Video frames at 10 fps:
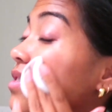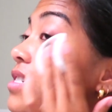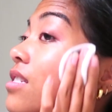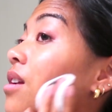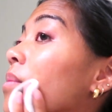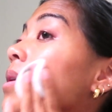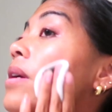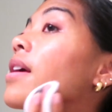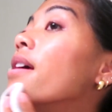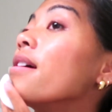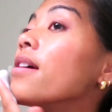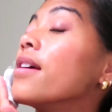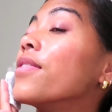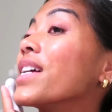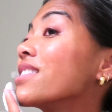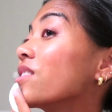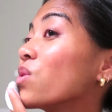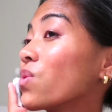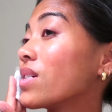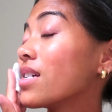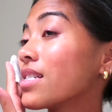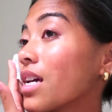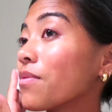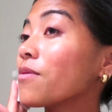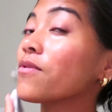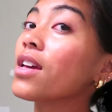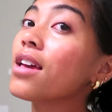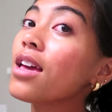really stubborn and that's the only type of